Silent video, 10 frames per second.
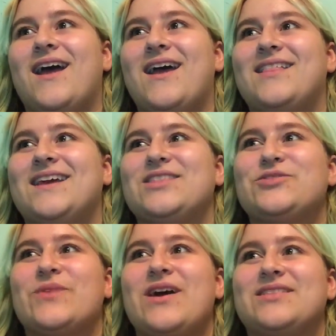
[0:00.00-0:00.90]
And like
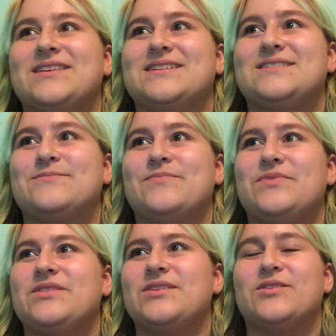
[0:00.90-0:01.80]
throughout this,
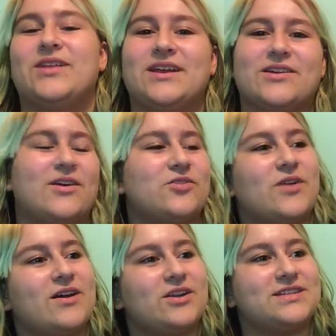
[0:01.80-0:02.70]
like
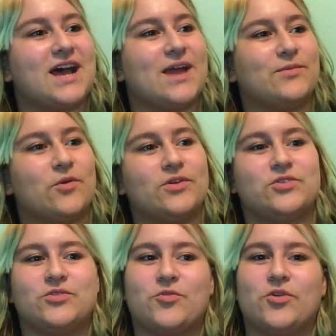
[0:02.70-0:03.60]
throughout our time going
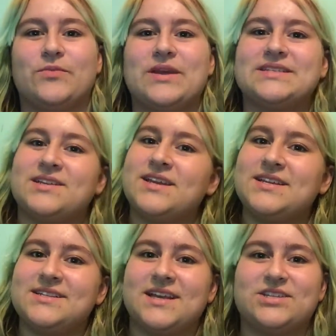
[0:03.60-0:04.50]
through the corn maze, he
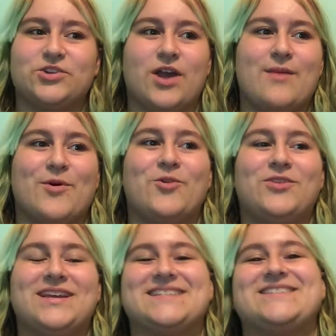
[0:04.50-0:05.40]
decides to grab a
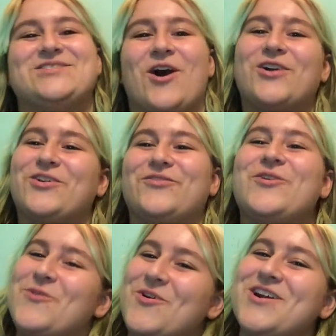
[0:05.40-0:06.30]
whole like stalk of
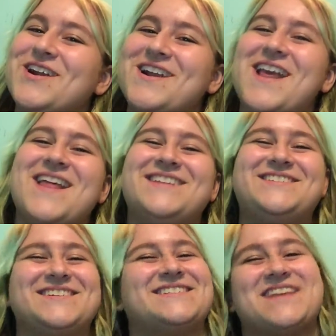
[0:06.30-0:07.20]
corn and
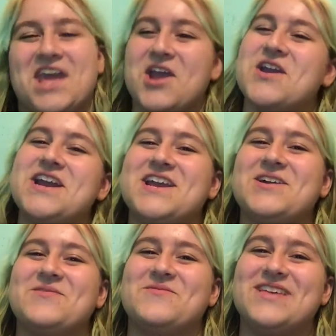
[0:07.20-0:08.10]
just carry
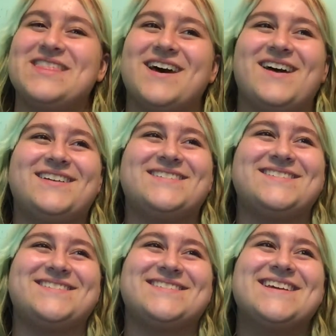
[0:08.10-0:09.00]
it with
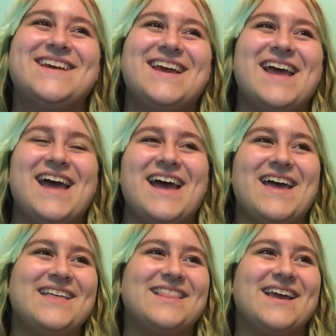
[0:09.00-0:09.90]
us.
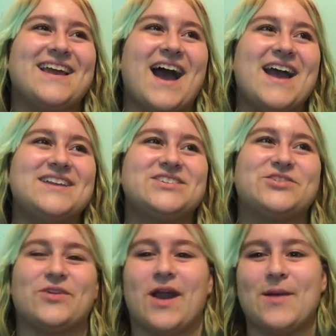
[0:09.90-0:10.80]
And like I
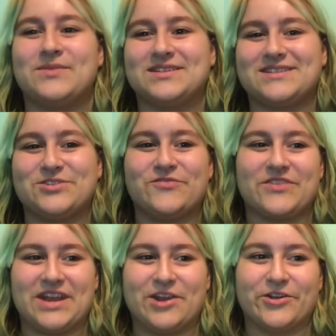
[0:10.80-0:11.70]
just grab a
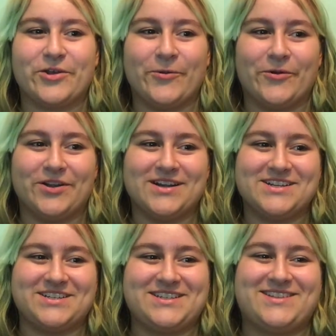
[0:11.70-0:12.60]
souvenir corn and
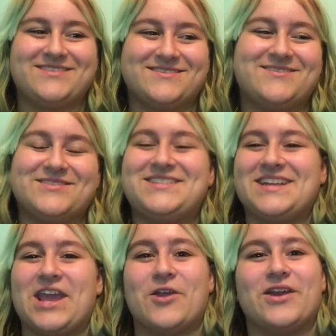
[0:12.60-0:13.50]
just to
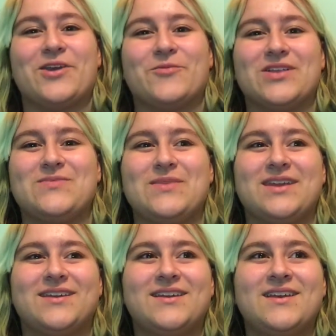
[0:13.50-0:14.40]
carry it with me.